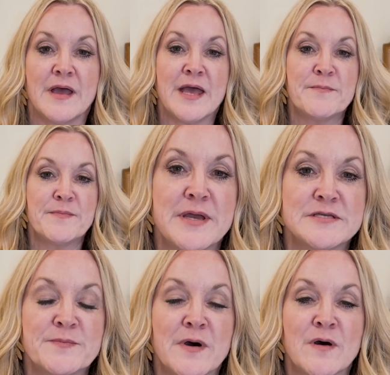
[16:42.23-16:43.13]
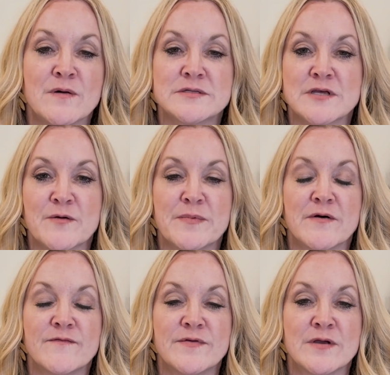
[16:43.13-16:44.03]
a baseball,
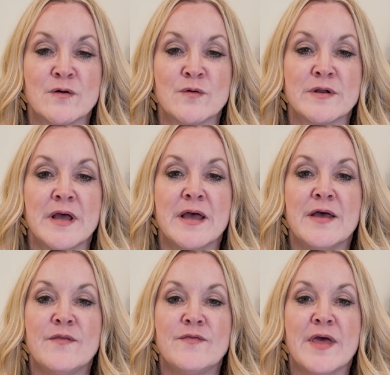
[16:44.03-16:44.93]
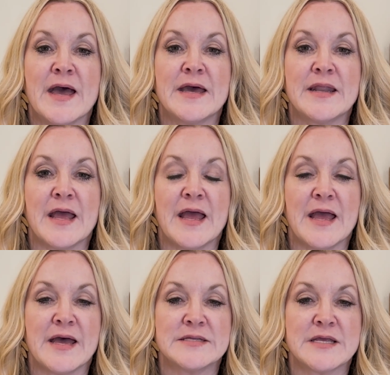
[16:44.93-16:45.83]
softball field that
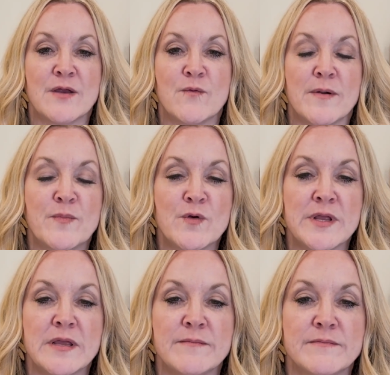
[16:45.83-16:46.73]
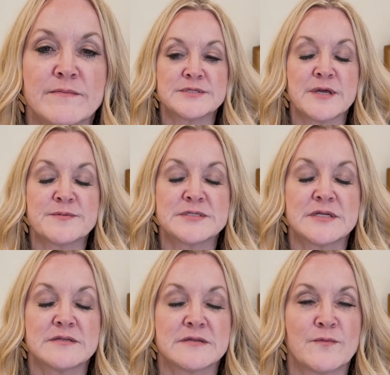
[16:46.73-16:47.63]
has a rubbery
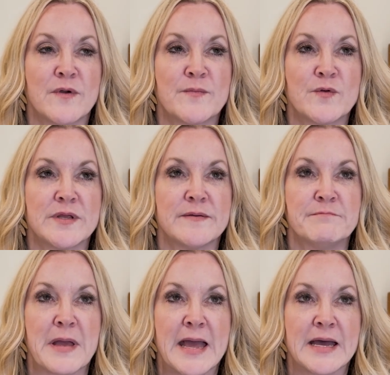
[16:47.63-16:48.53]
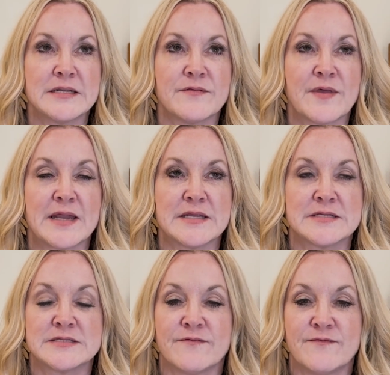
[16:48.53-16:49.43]
substance, a rubbery mat that
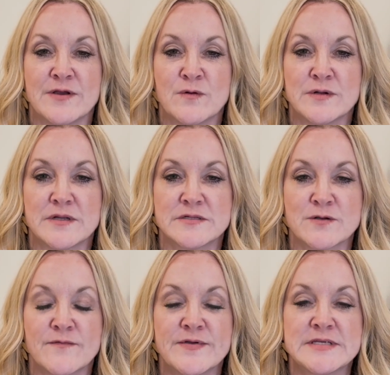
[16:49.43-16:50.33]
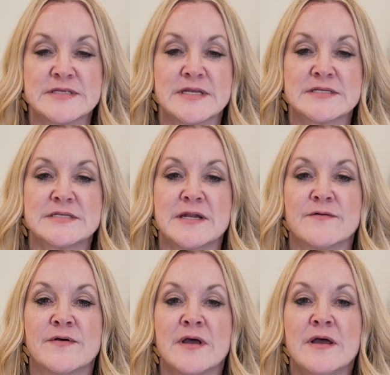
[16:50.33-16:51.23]
is the field surface.
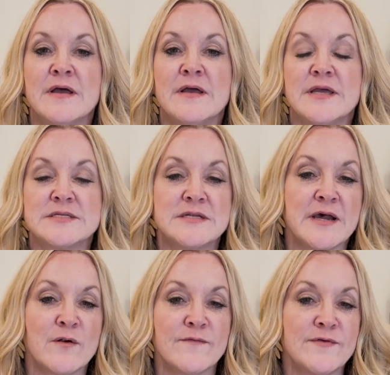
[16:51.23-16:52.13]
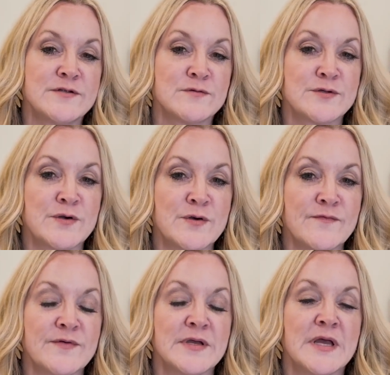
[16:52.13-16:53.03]
It's not artificial turf,
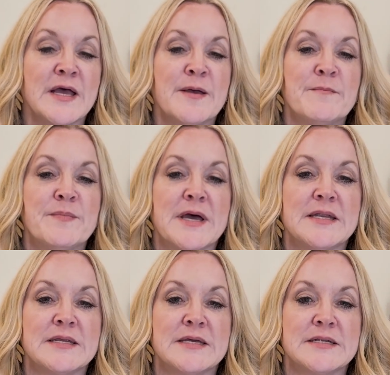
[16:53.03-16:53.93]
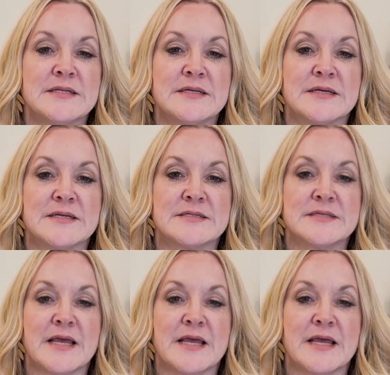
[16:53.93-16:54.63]
but it is